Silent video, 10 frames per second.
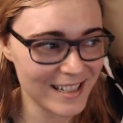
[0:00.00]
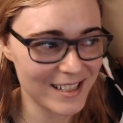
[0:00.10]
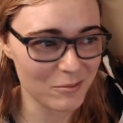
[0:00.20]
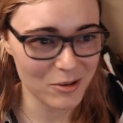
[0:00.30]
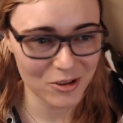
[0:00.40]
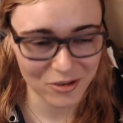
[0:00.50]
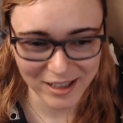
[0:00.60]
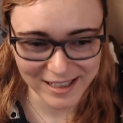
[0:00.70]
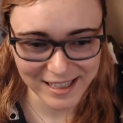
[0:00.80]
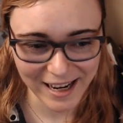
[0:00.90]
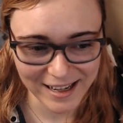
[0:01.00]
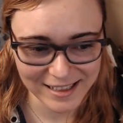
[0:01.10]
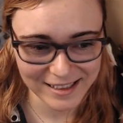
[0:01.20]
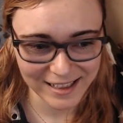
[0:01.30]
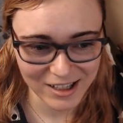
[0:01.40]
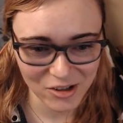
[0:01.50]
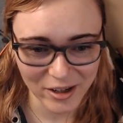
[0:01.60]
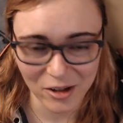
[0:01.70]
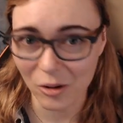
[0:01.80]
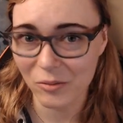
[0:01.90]
did some stress tests, I
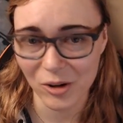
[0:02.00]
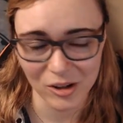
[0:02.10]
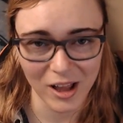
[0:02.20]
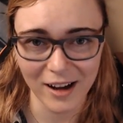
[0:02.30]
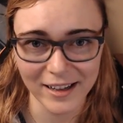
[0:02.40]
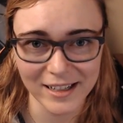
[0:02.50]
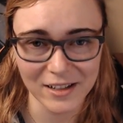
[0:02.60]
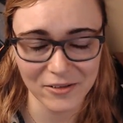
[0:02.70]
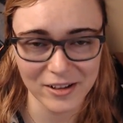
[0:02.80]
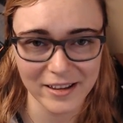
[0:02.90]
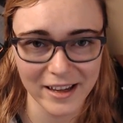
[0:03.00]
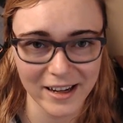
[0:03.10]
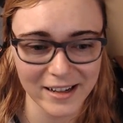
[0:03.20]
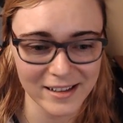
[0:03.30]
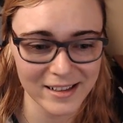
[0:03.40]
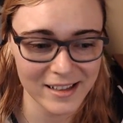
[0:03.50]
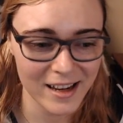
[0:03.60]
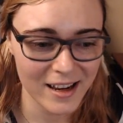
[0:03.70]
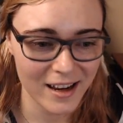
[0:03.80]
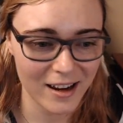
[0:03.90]
tried overclocking different things,
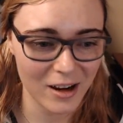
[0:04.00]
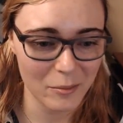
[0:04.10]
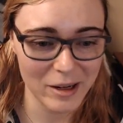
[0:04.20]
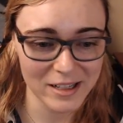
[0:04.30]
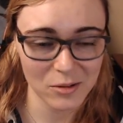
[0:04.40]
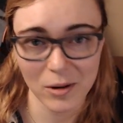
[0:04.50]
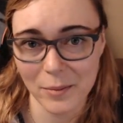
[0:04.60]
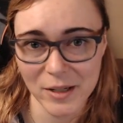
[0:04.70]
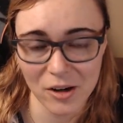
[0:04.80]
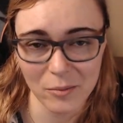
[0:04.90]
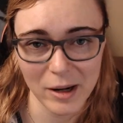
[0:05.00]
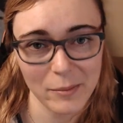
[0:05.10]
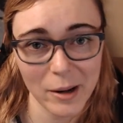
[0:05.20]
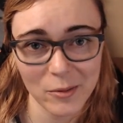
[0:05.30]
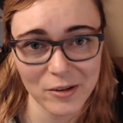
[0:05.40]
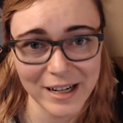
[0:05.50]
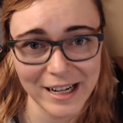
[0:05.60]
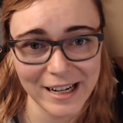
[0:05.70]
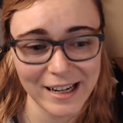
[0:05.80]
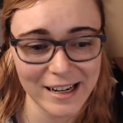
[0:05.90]
I swapped out my
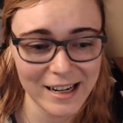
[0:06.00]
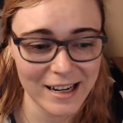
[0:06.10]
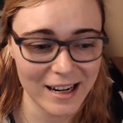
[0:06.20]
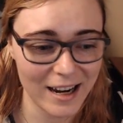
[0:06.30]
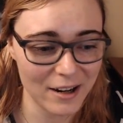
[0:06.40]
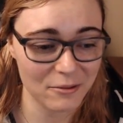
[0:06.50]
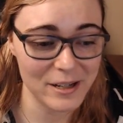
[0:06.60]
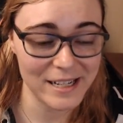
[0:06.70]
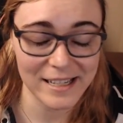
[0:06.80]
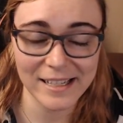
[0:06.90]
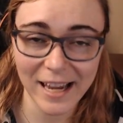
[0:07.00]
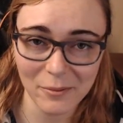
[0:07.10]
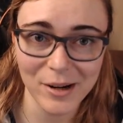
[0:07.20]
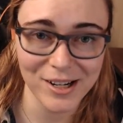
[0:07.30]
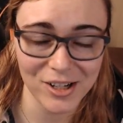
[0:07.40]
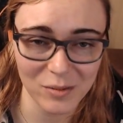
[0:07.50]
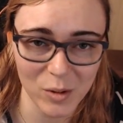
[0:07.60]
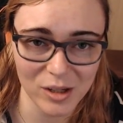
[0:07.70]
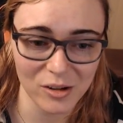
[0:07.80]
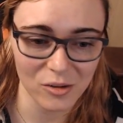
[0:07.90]
memory, I reset my
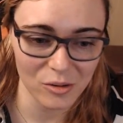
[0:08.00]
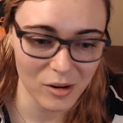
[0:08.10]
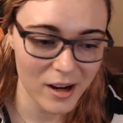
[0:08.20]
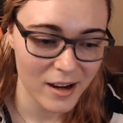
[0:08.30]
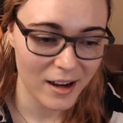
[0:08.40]
GPU,